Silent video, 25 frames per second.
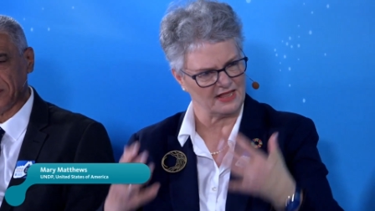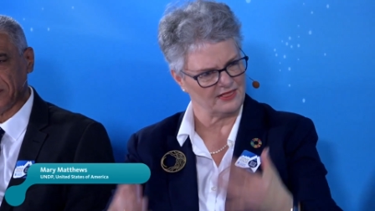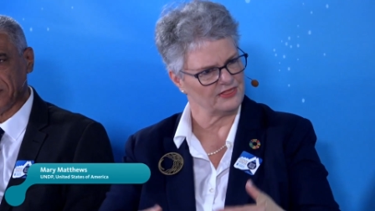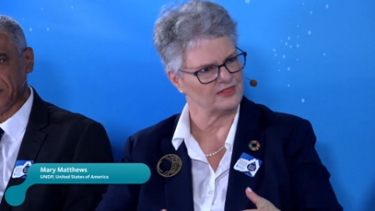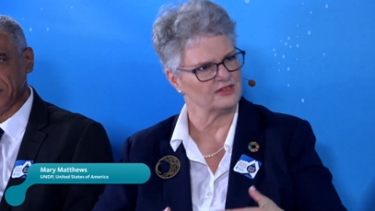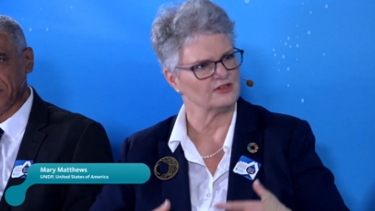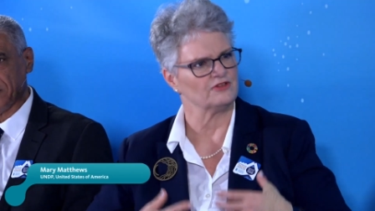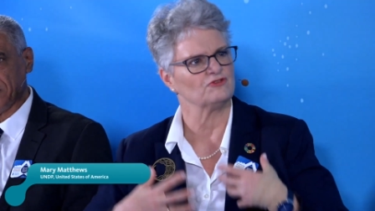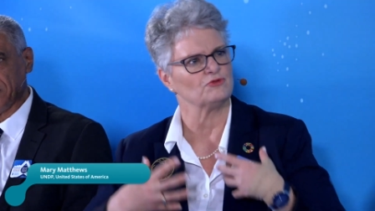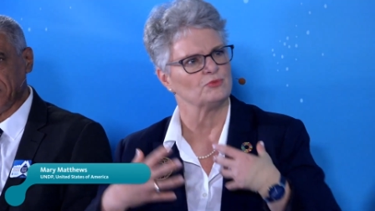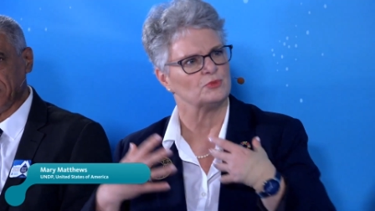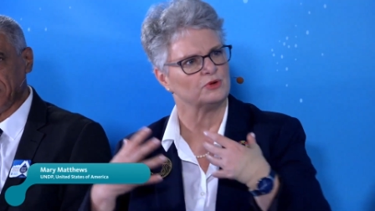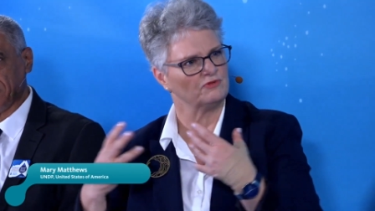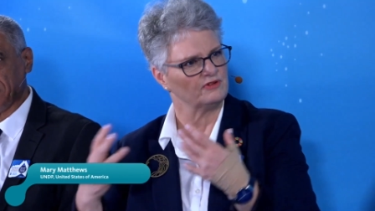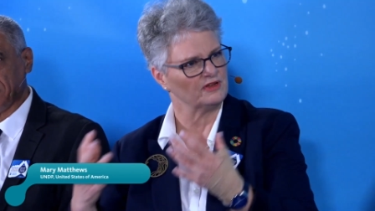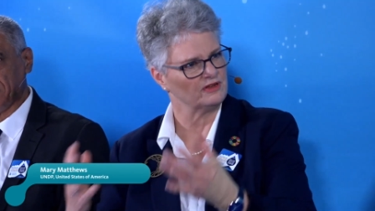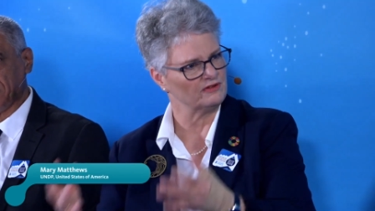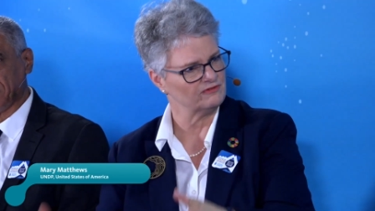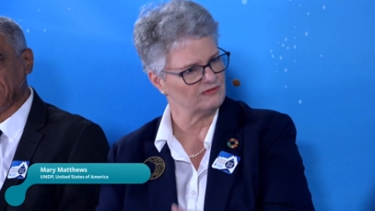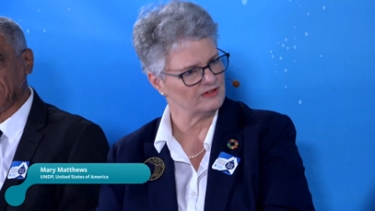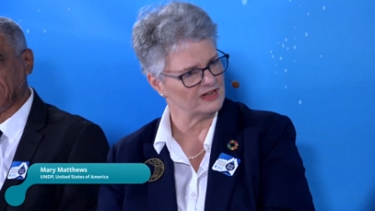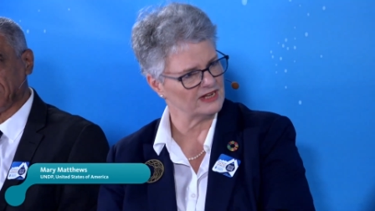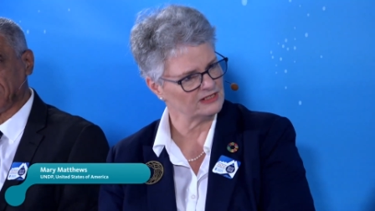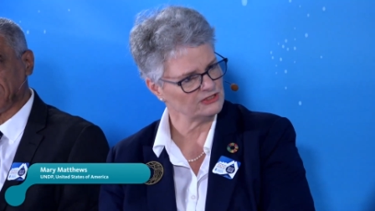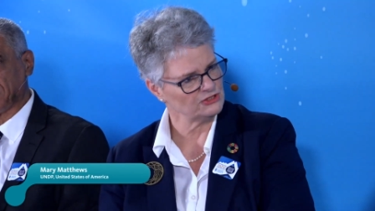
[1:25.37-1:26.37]
get things
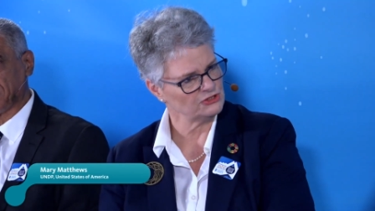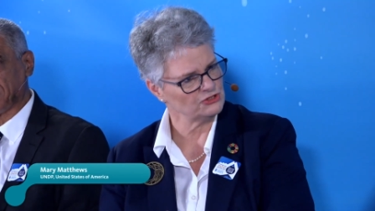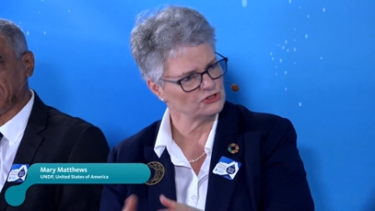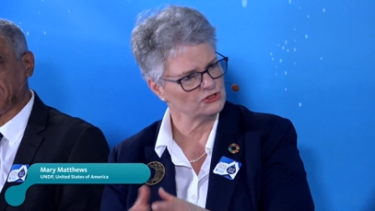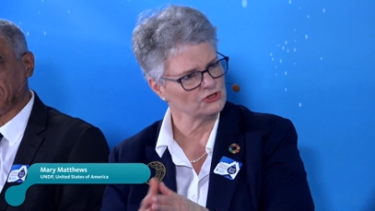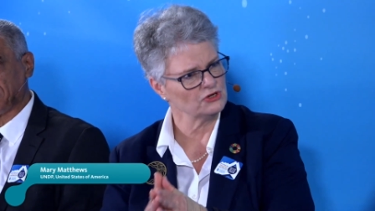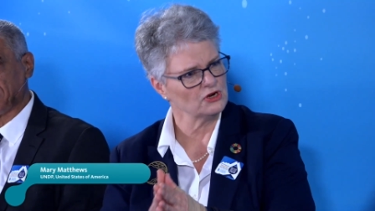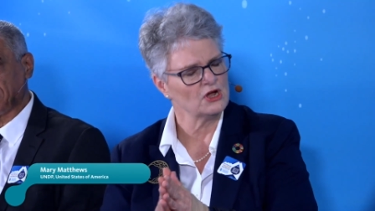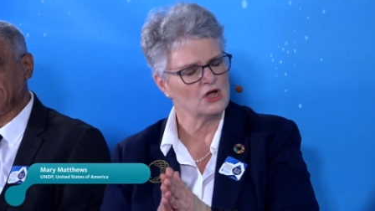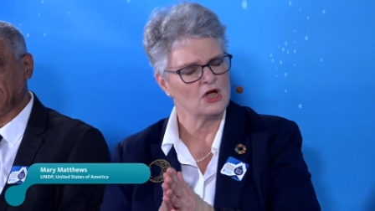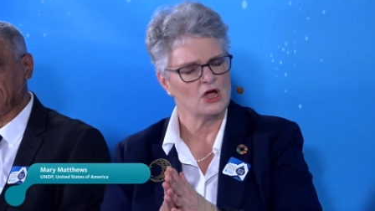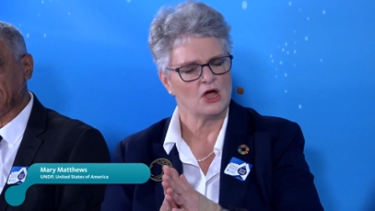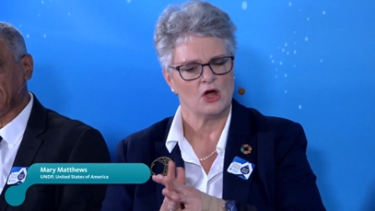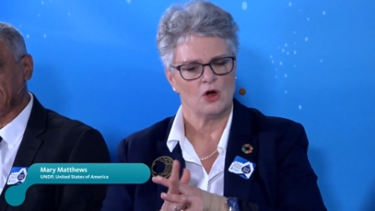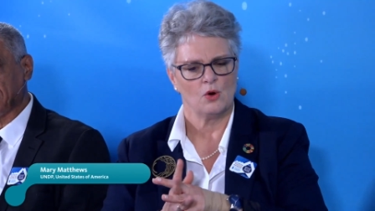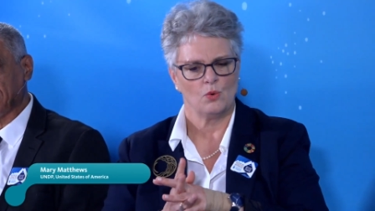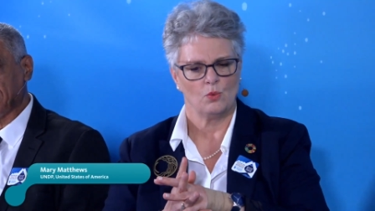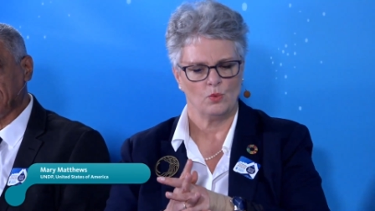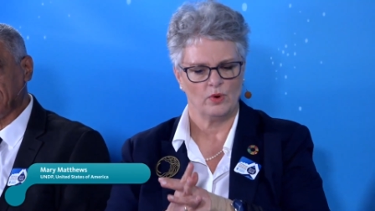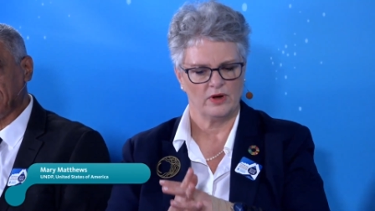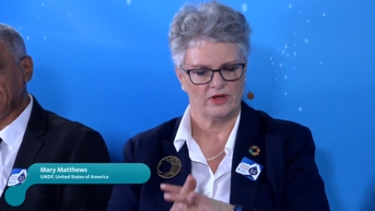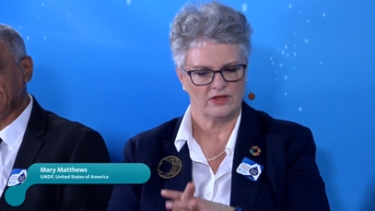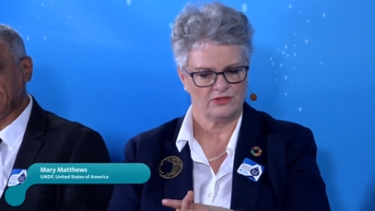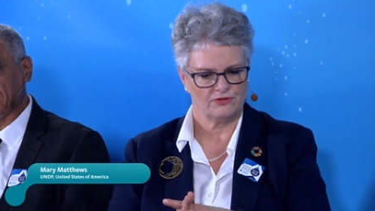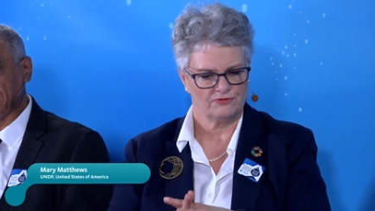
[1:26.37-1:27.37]
moving faster
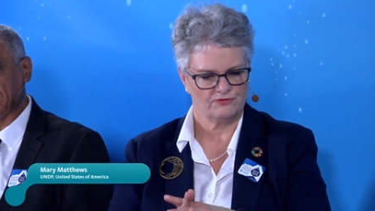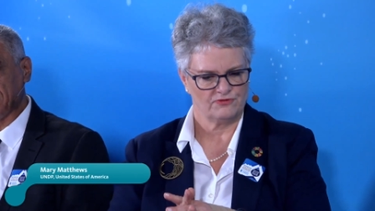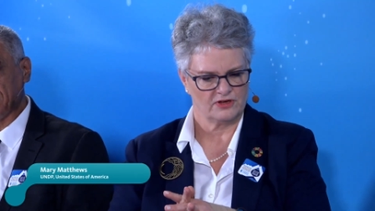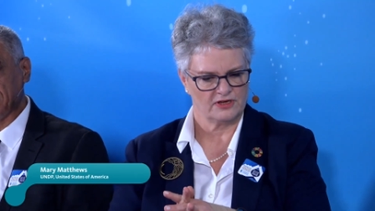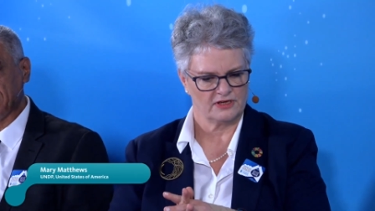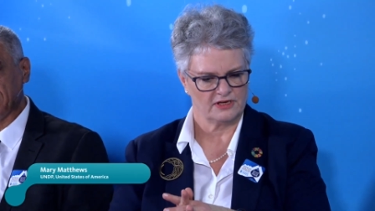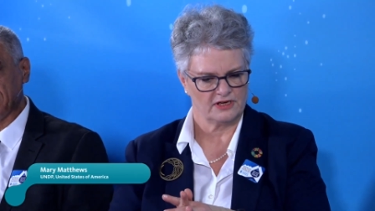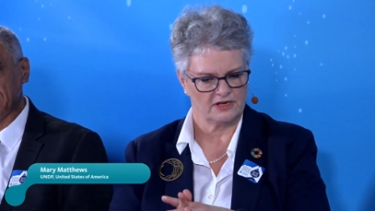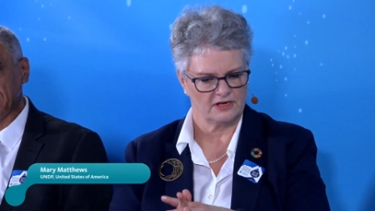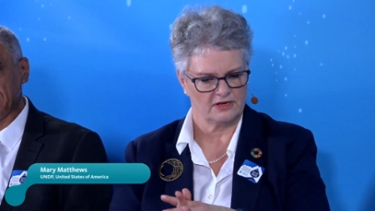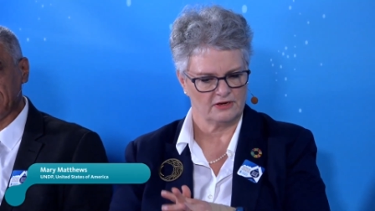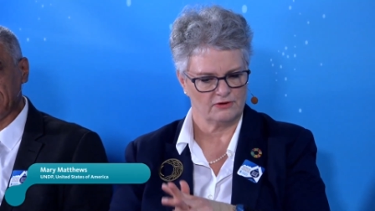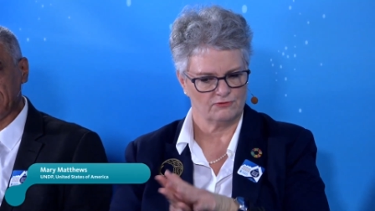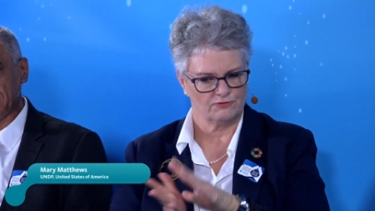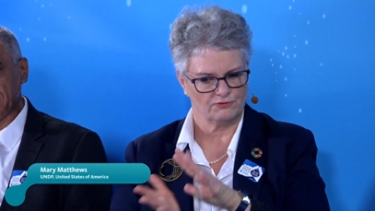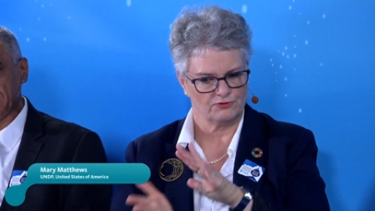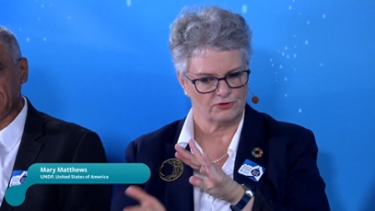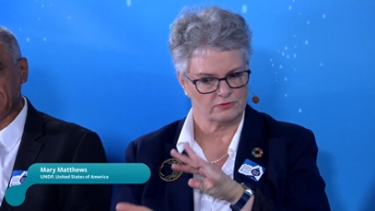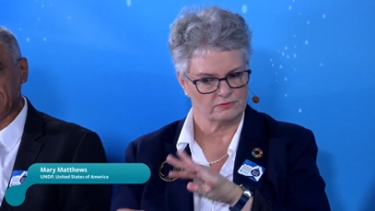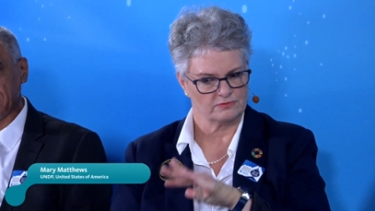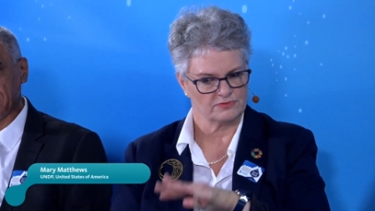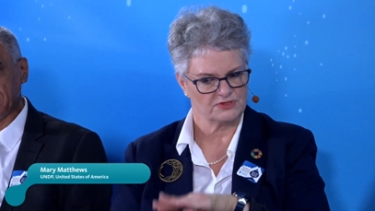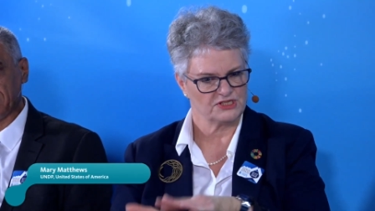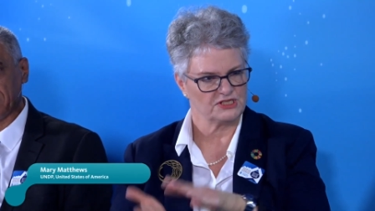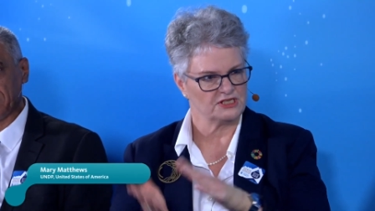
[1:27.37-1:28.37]
with funding
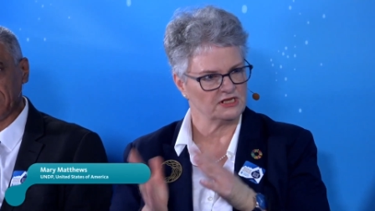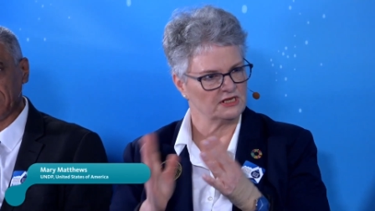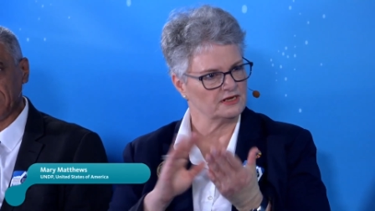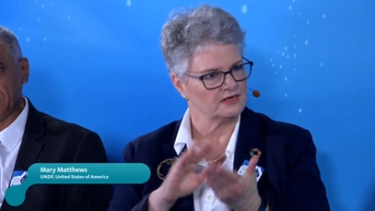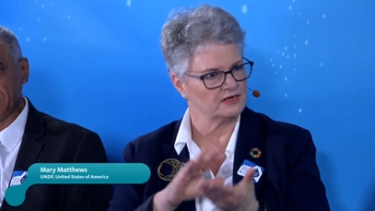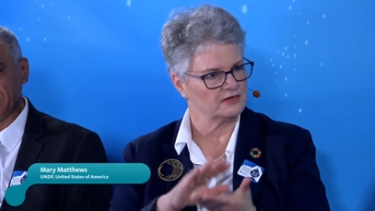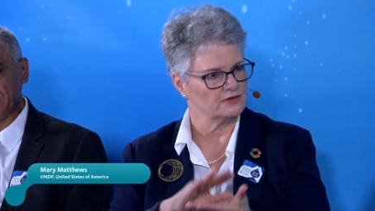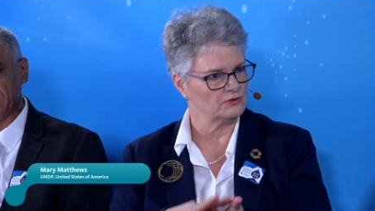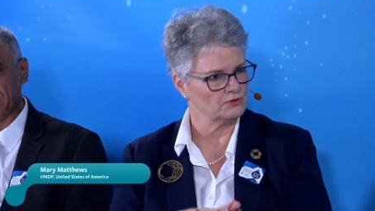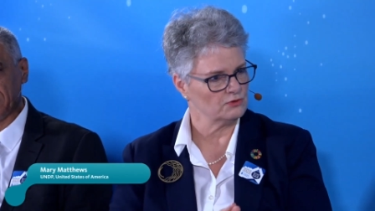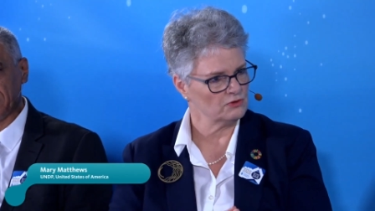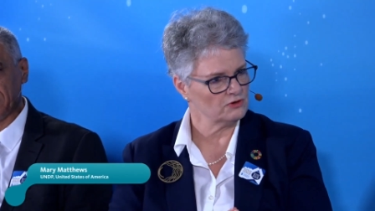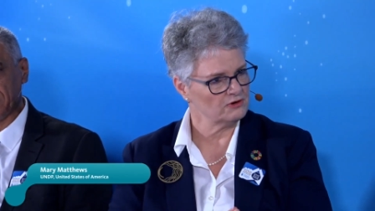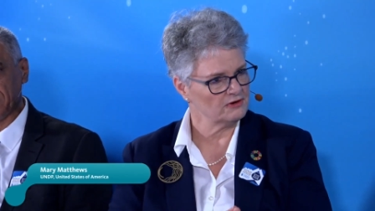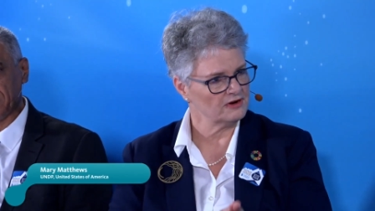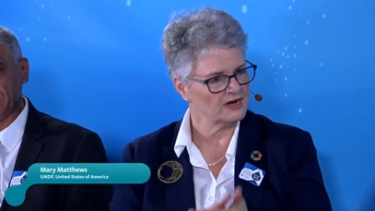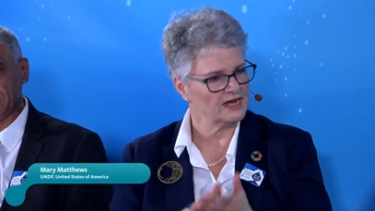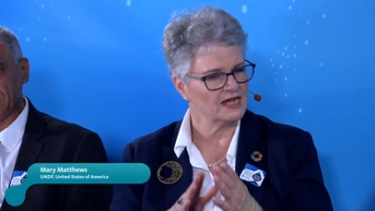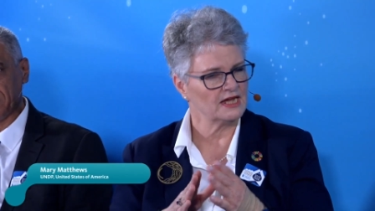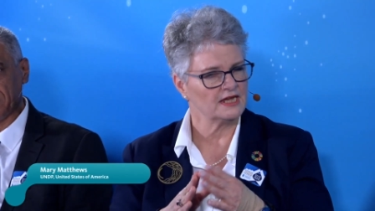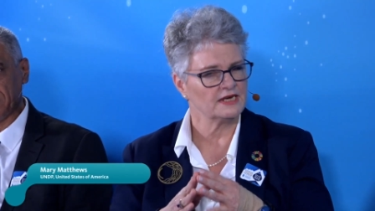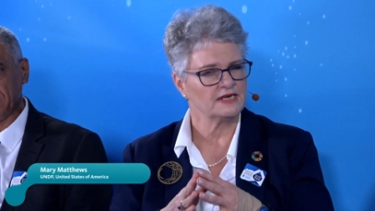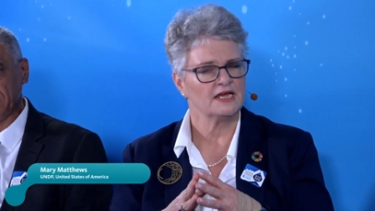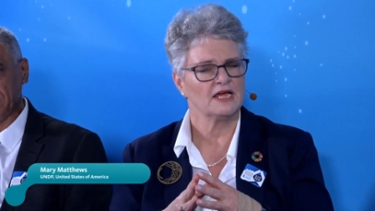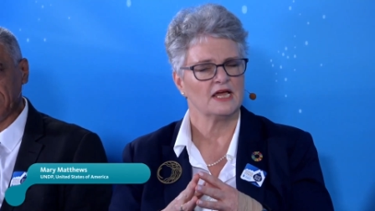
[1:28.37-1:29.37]
from CETA and
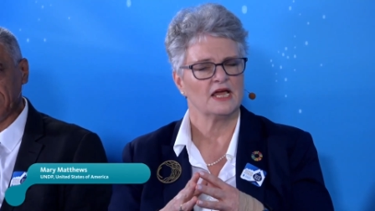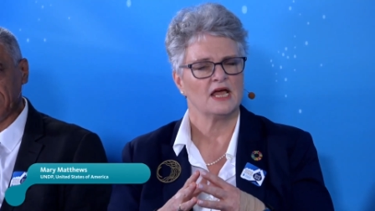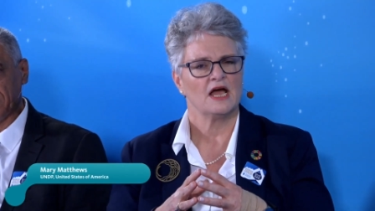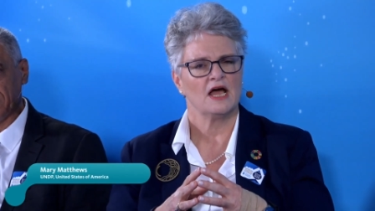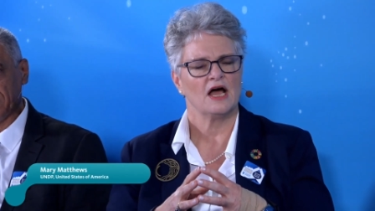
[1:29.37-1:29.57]
NORAD,